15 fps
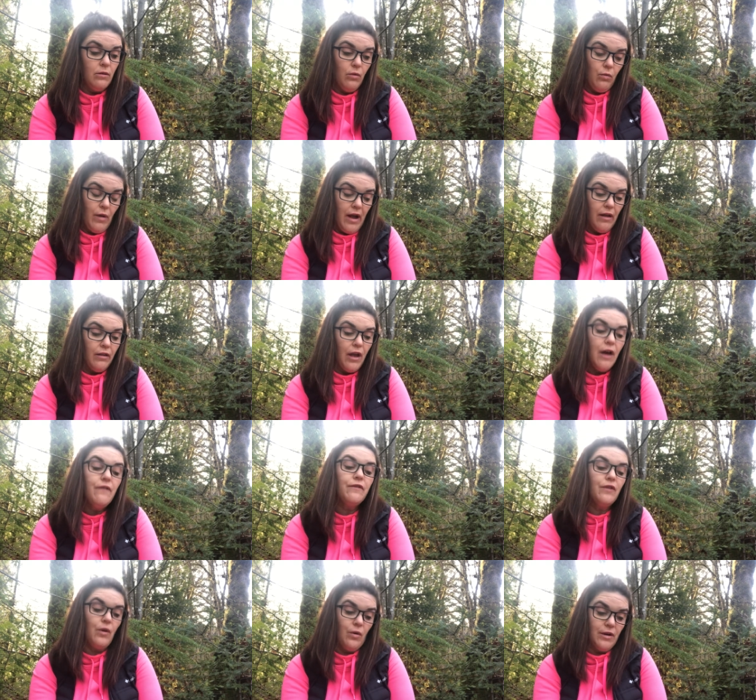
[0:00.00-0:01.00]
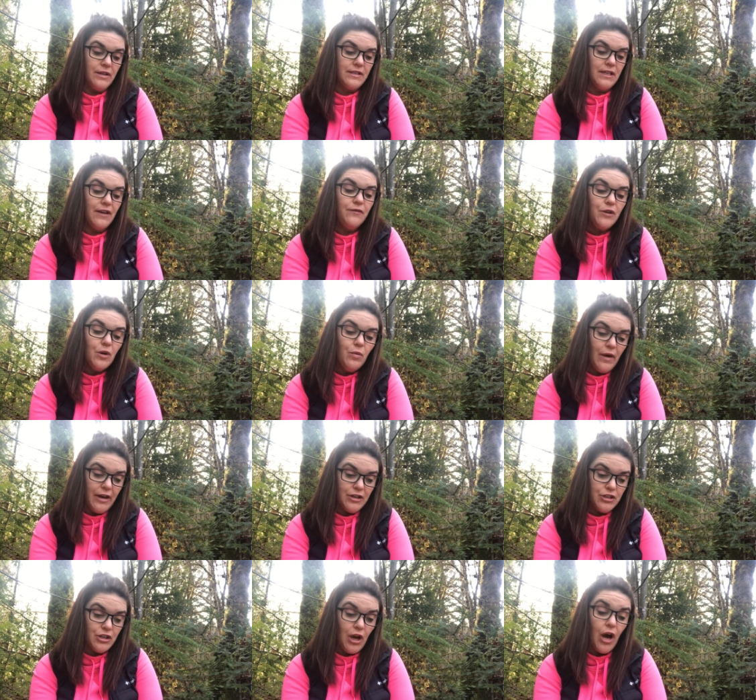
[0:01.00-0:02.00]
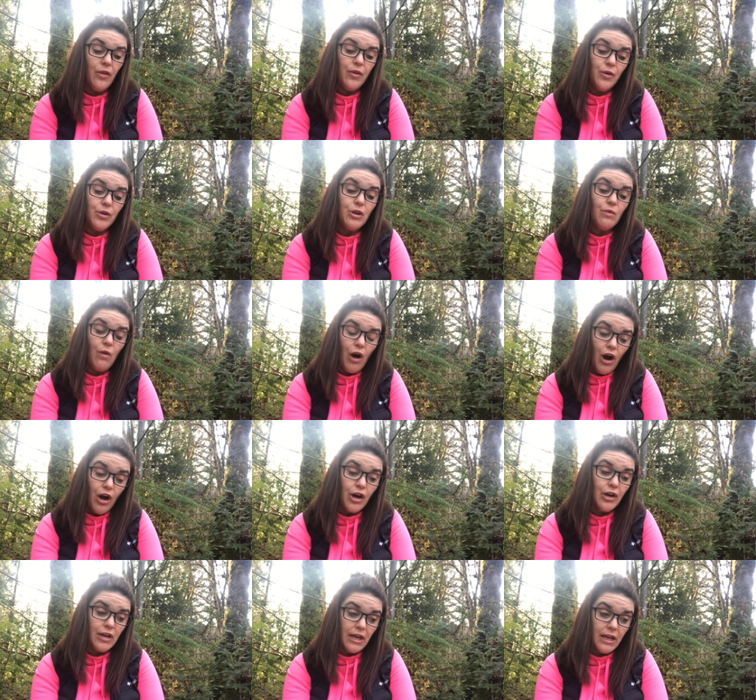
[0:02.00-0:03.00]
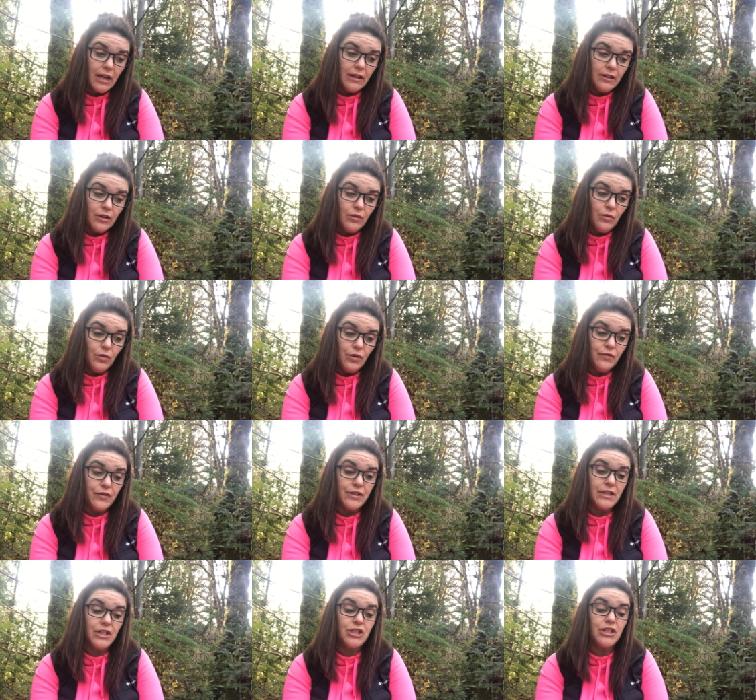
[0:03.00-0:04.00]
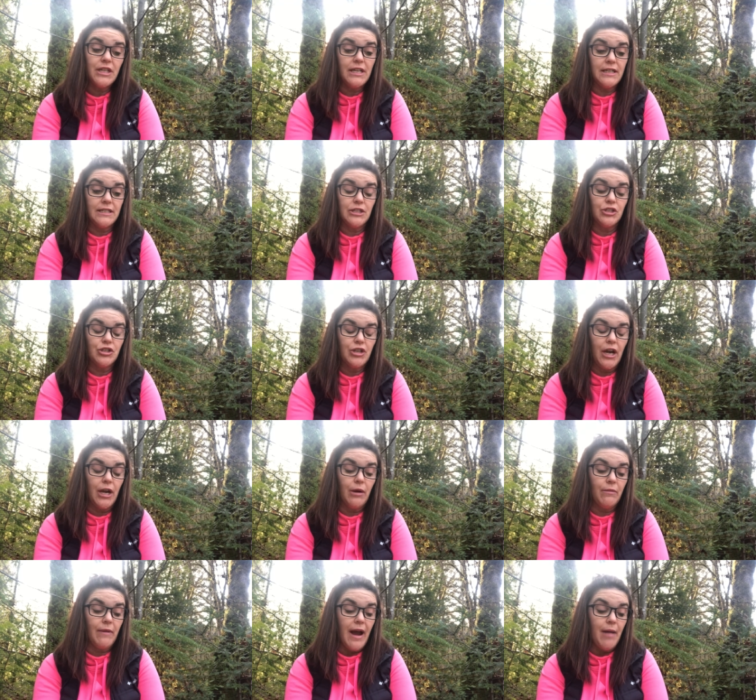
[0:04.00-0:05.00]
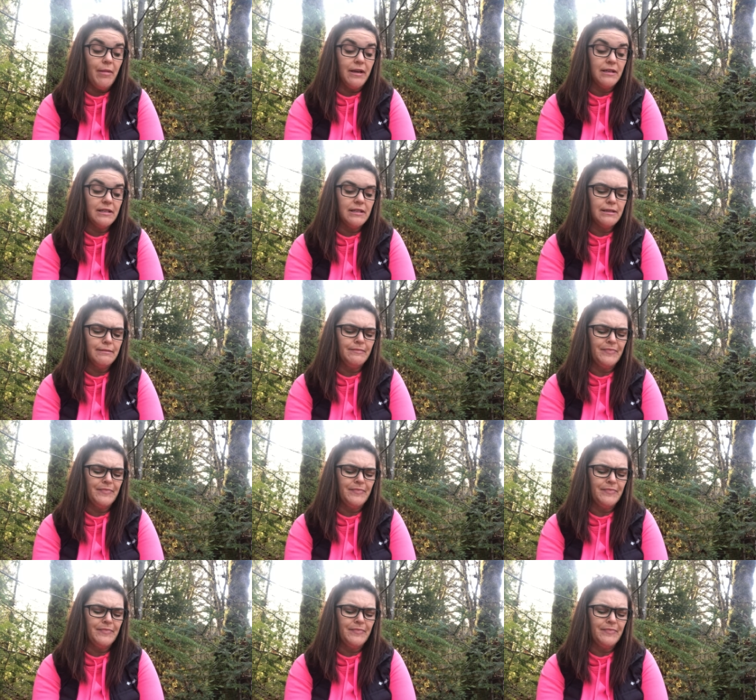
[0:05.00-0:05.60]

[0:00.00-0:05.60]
Well, of course, if you wish, although you are getting a little old for such things as China rabbits.